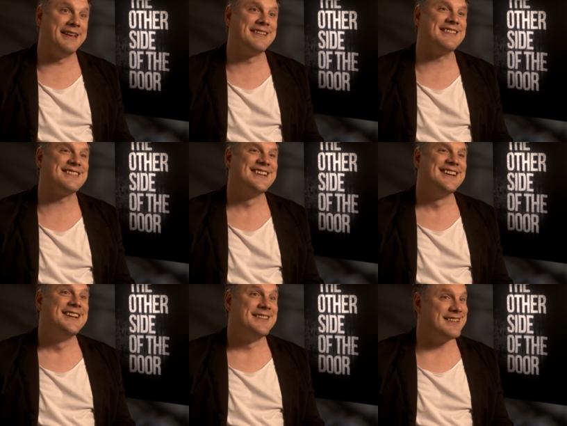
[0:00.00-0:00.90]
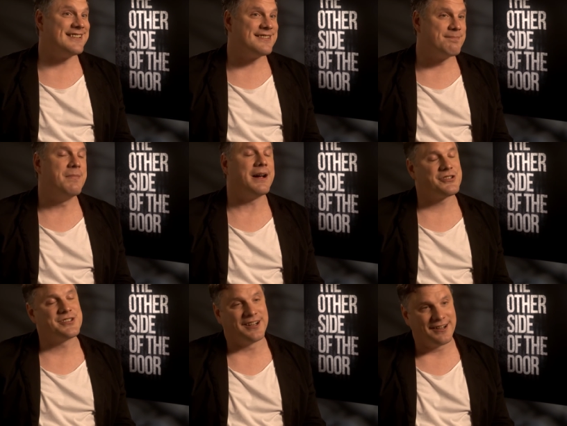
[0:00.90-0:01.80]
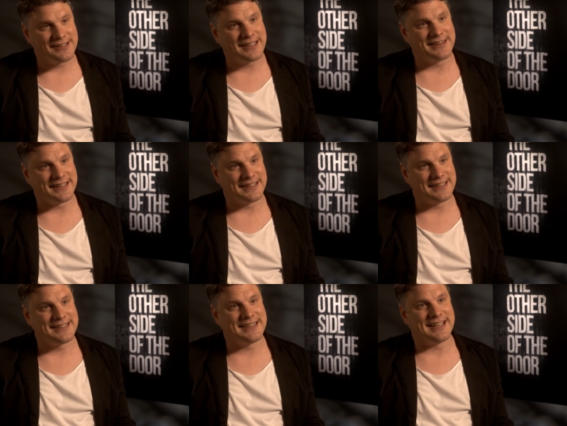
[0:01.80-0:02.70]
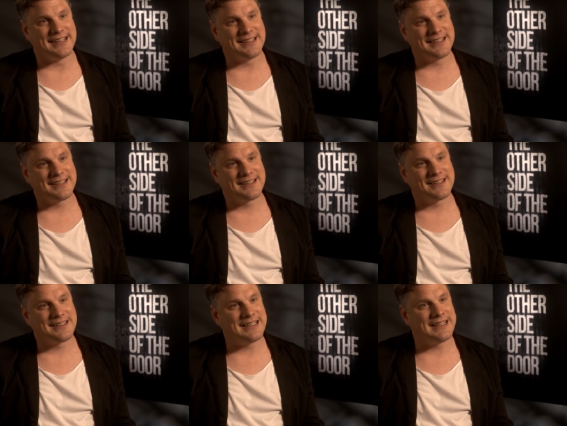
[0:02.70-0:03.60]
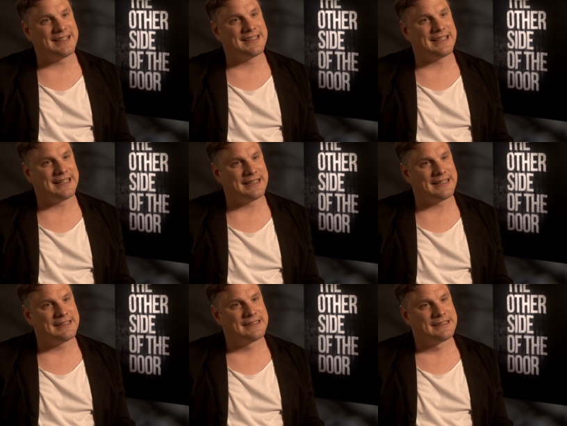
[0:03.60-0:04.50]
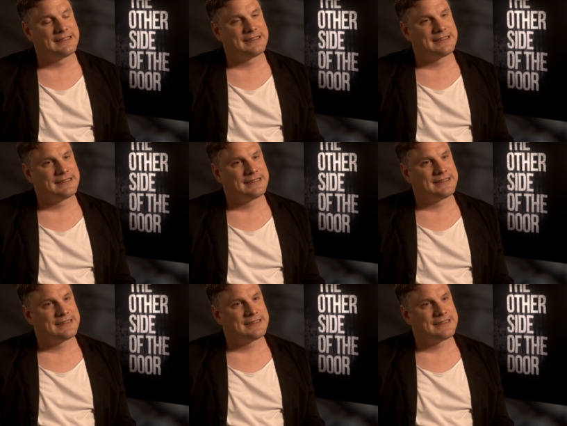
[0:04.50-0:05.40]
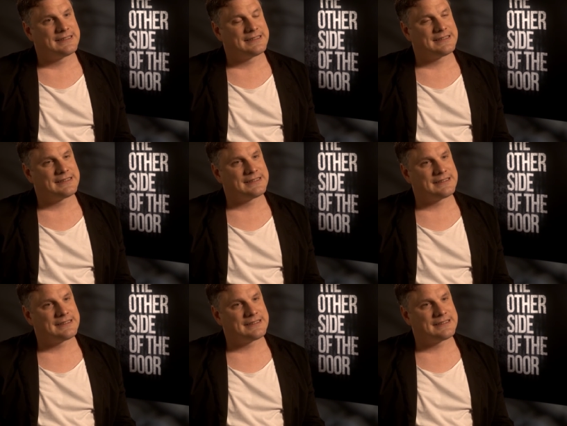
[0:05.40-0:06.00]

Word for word: this is this is much darker than." Yeah. than it's incredibly powerful. Yeah, yeah, it, yeah. it packs a punch, but I think it's.